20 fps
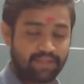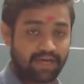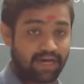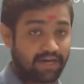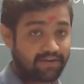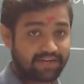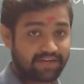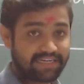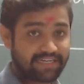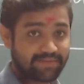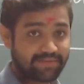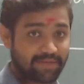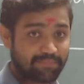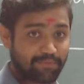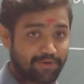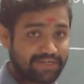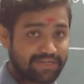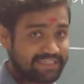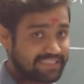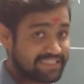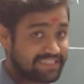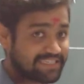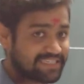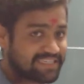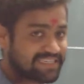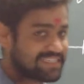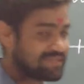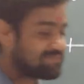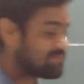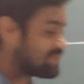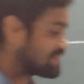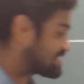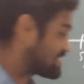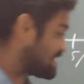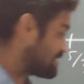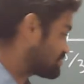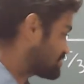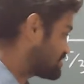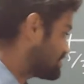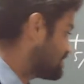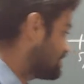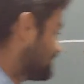Are you getting my point? This is a simple steps.